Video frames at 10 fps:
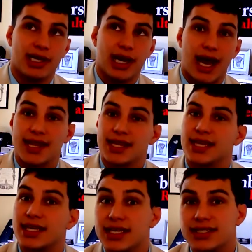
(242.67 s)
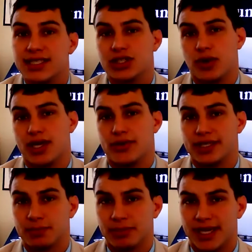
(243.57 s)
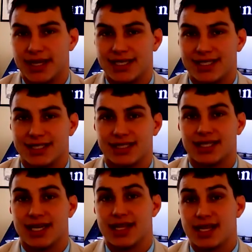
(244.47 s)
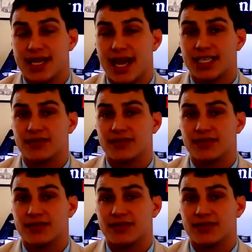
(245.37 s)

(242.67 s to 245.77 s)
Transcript: I think the easiest way to explain this is to say that the Tex